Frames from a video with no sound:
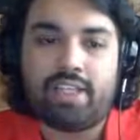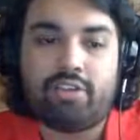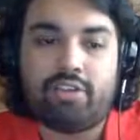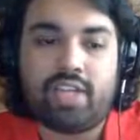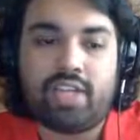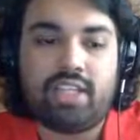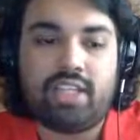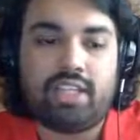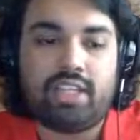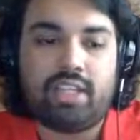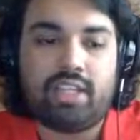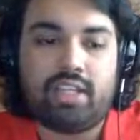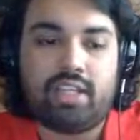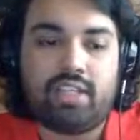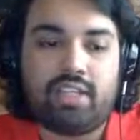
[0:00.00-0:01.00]
there's
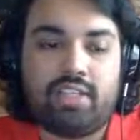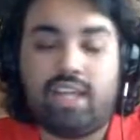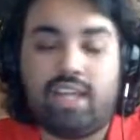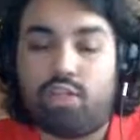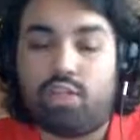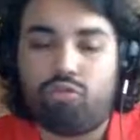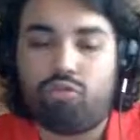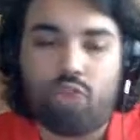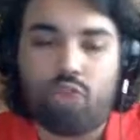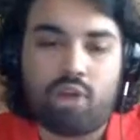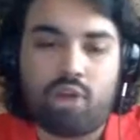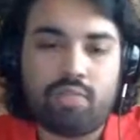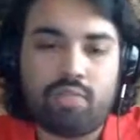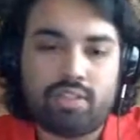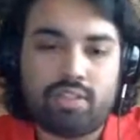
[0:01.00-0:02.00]
anything exactly wrong with the